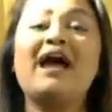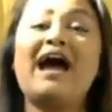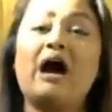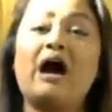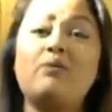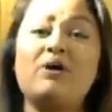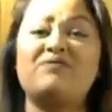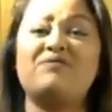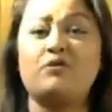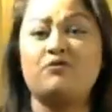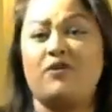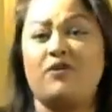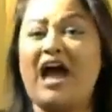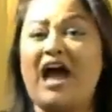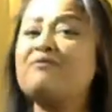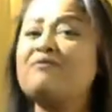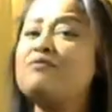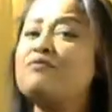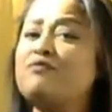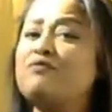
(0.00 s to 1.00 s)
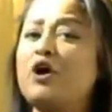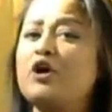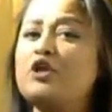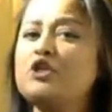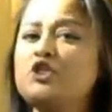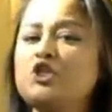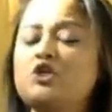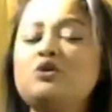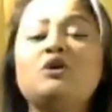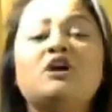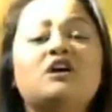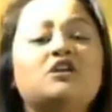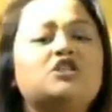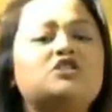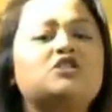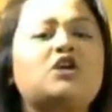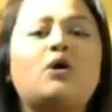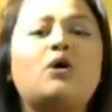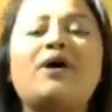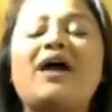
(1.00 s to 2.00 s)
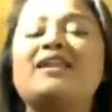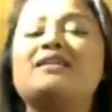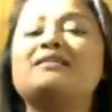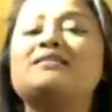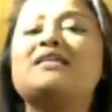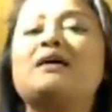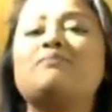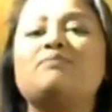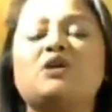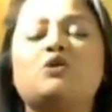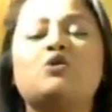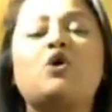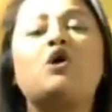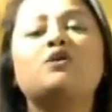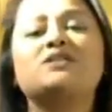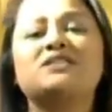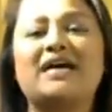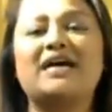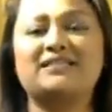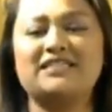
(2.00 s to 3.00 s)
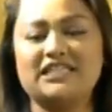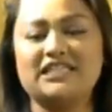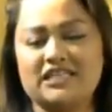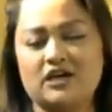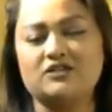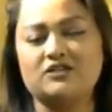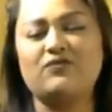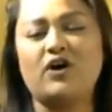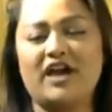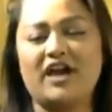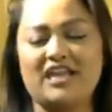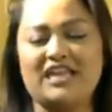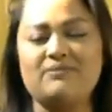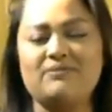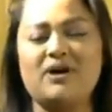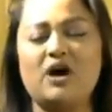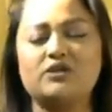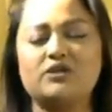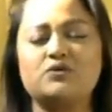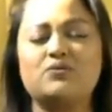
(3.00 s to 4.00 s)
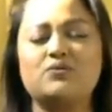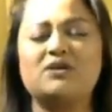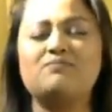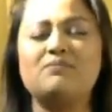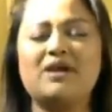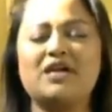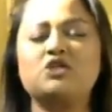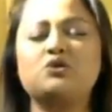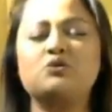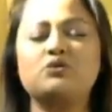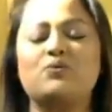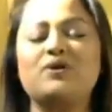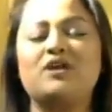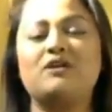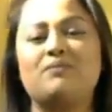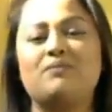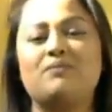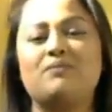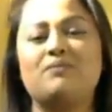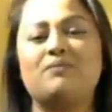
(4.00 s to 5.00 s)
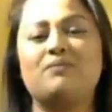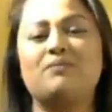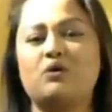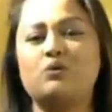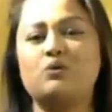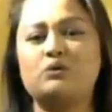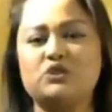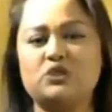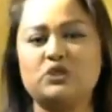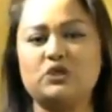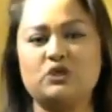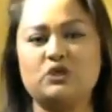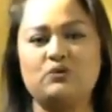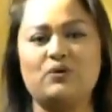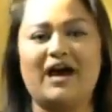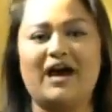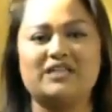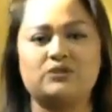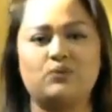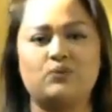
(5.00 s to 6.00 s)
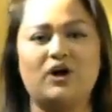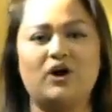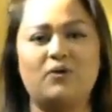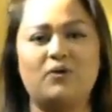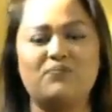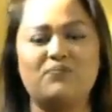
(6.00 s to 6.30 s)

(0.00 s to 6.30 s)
However, if we haven't phoned you, just go ahead and send me your contact details via email so we can make sure that we can get that call to you as